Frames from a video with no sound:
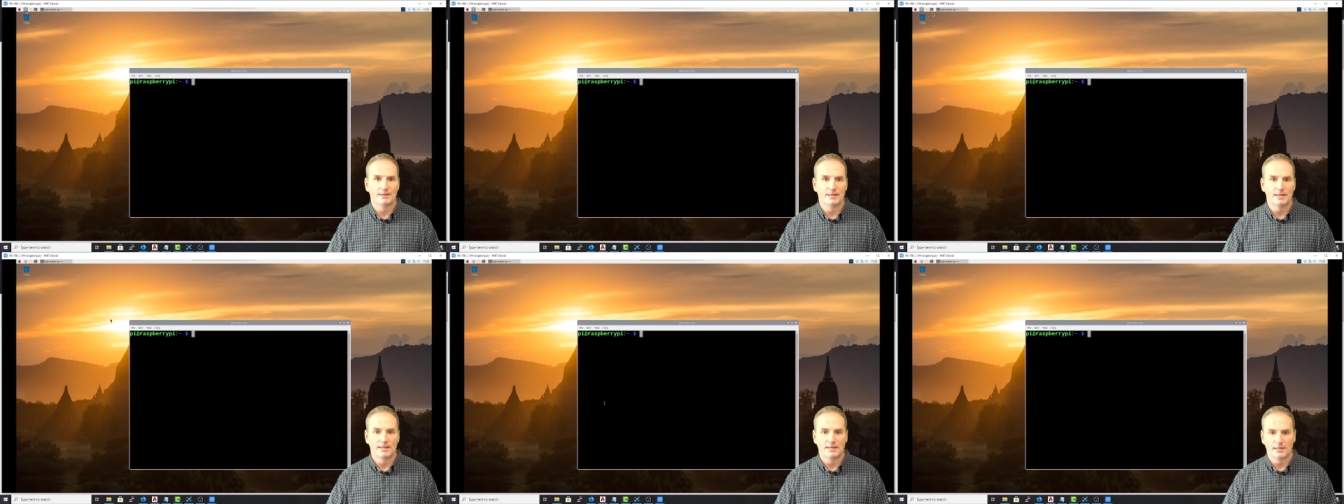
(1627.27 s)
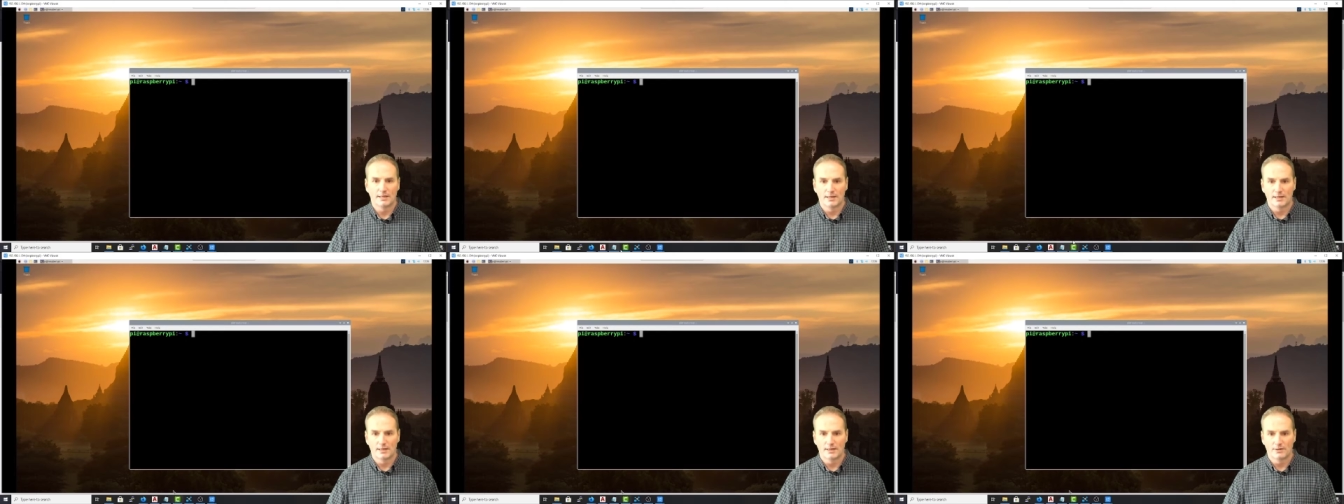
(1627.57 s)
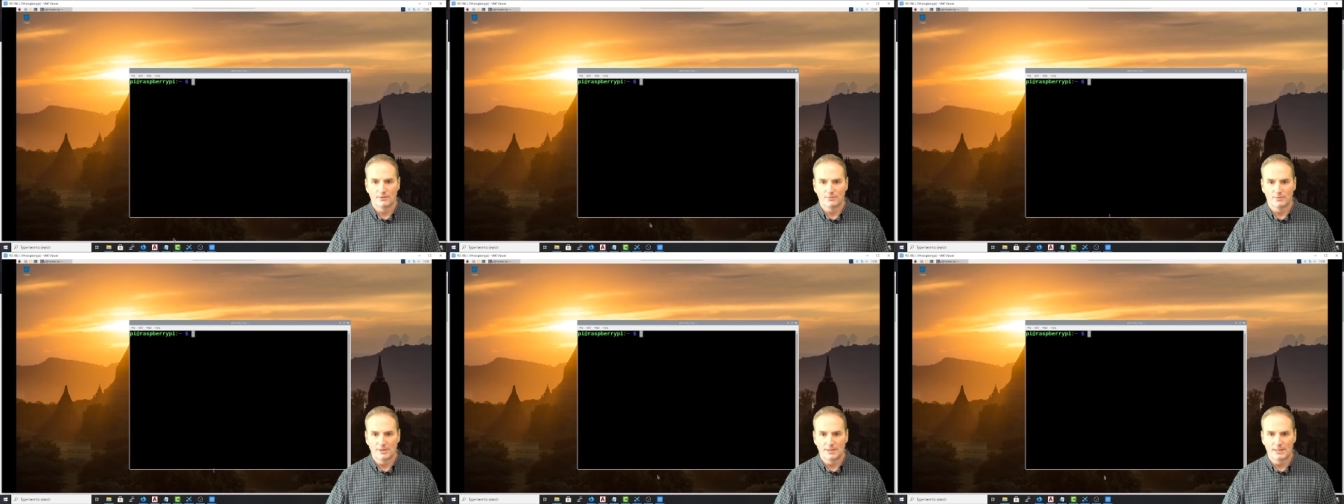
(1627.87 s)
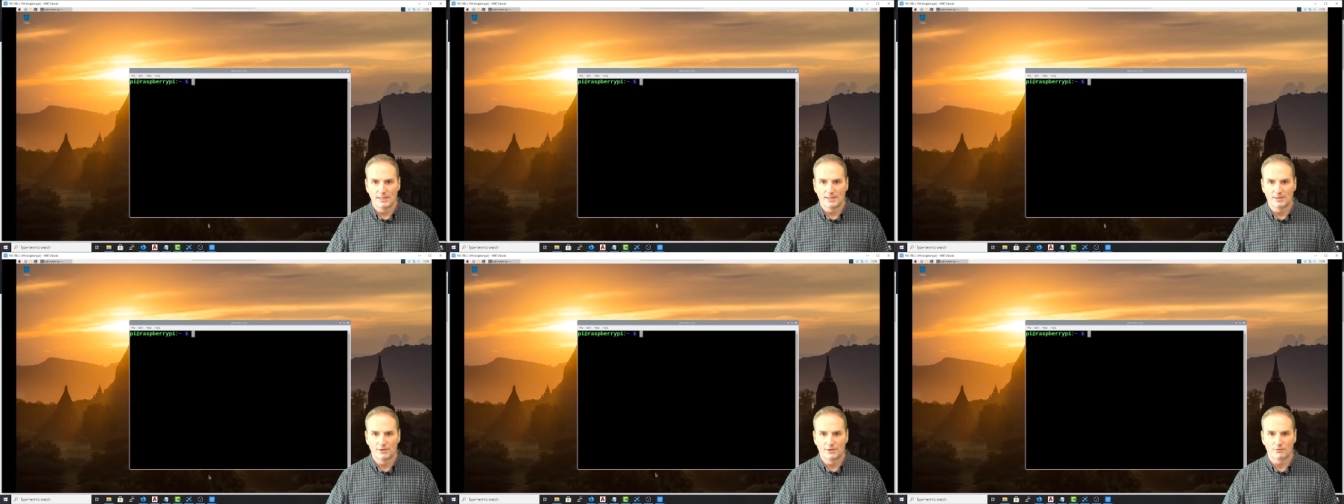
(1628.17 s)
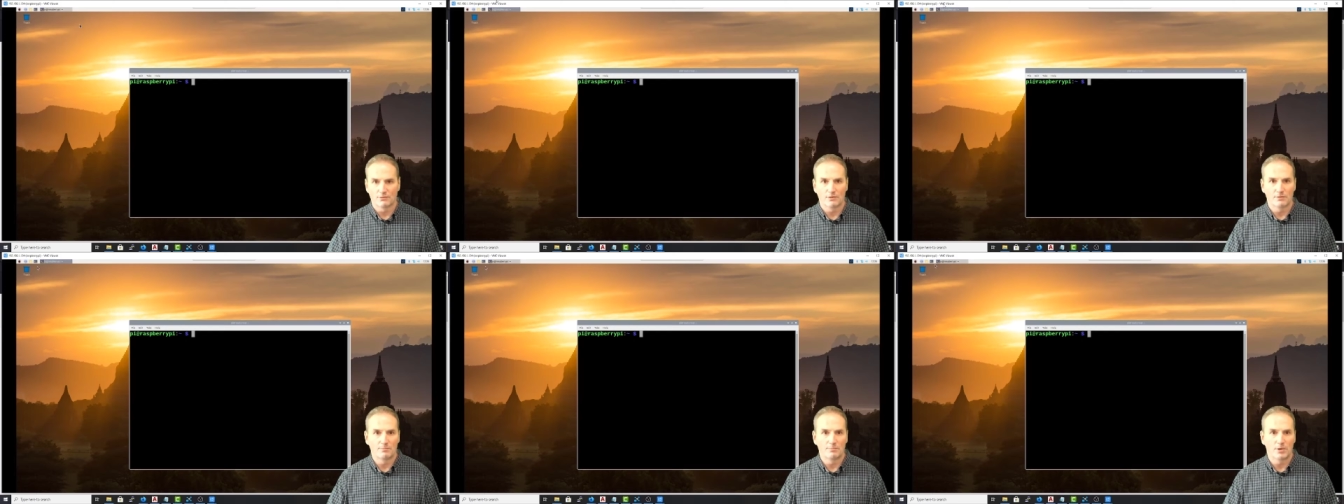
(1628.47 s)
the
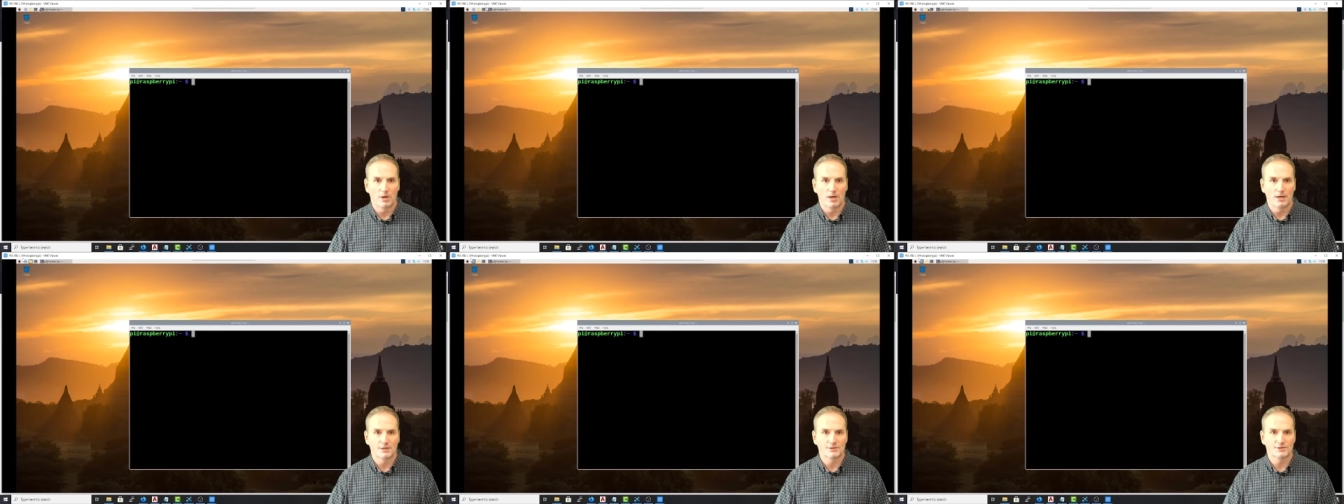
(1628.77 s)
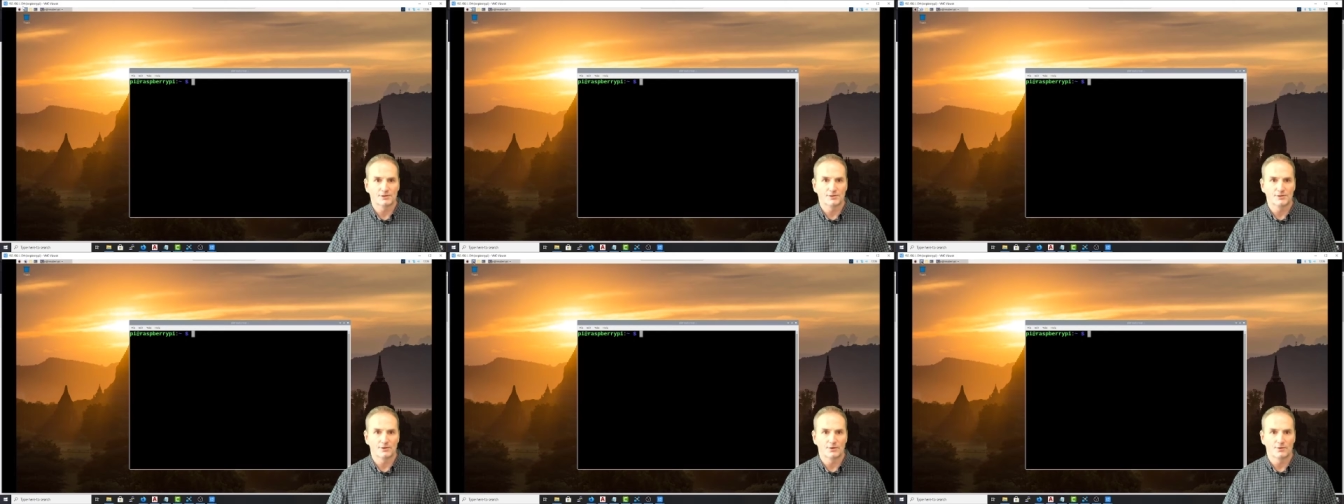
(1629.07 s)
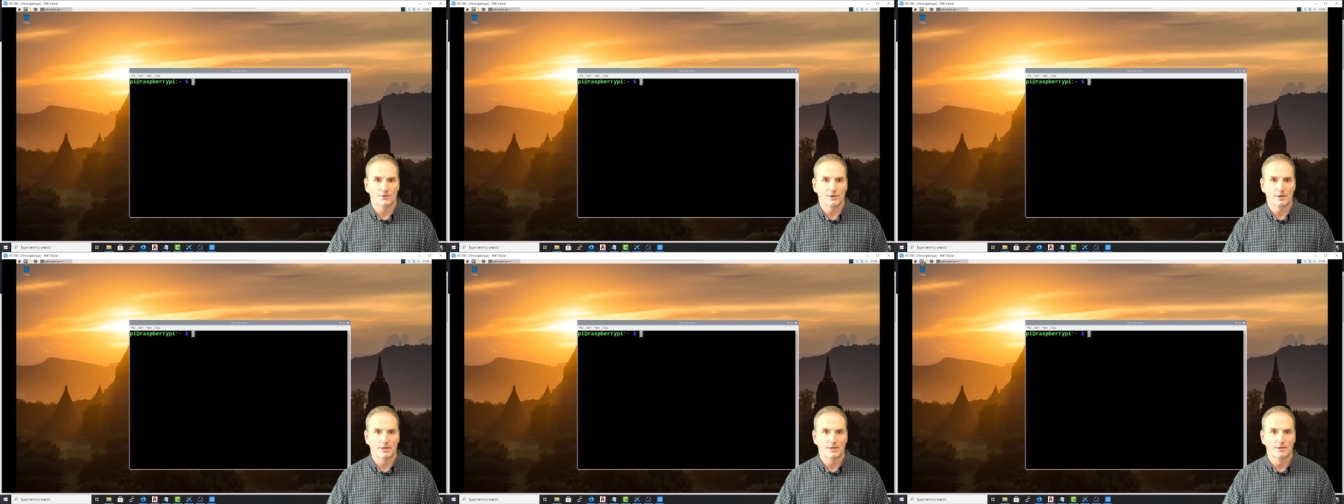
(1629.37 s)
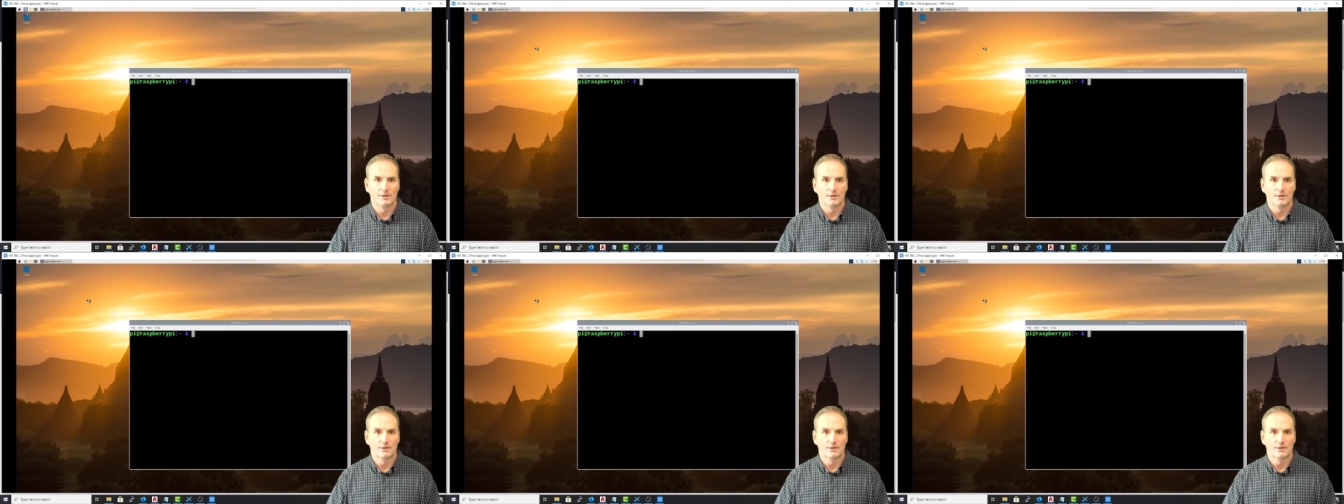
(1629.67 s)
repository.